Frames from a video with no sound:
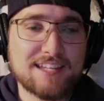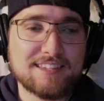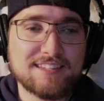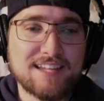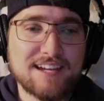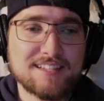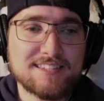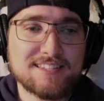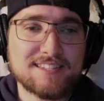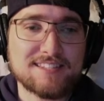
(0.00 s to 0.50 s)

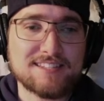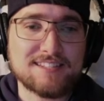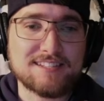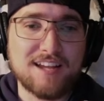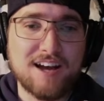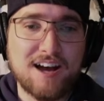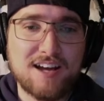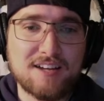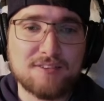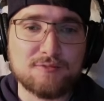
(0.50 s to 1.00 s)
that's
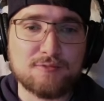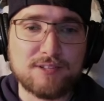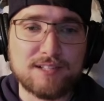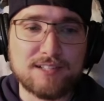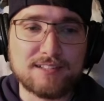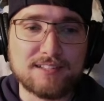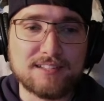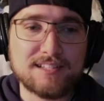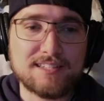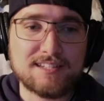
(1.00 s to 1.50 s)
not
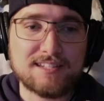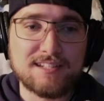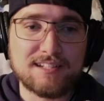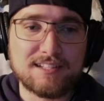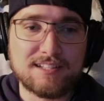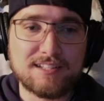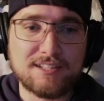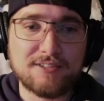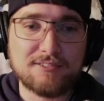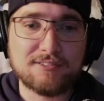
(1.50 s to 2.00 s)

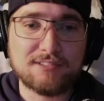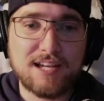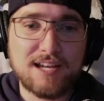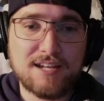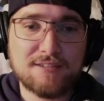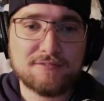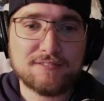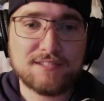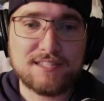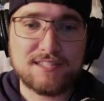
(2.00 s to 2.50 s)
realistic.
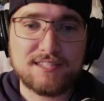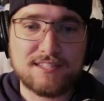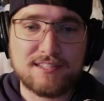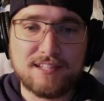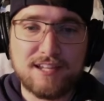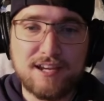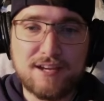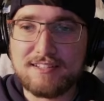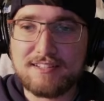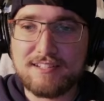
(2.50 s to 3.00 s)

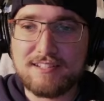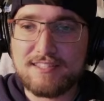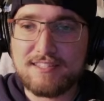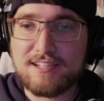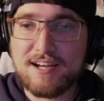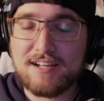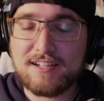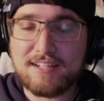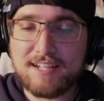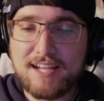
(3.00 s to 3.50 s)
Life does
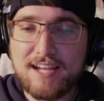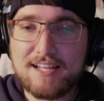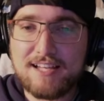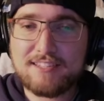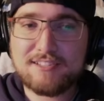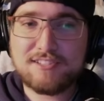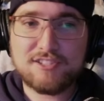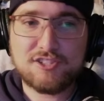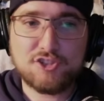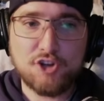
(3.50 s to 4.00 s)
not
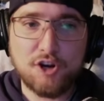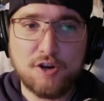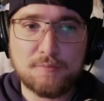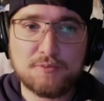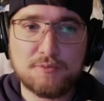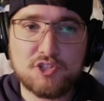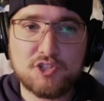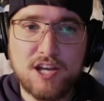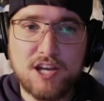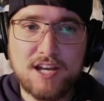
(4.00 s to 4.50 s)
cast sharp
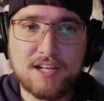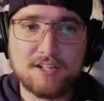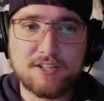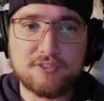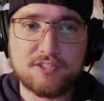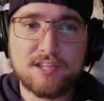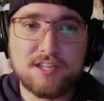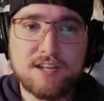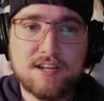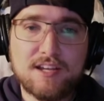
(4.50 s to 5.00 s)

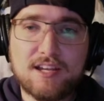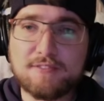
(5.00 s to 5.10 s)
shadows.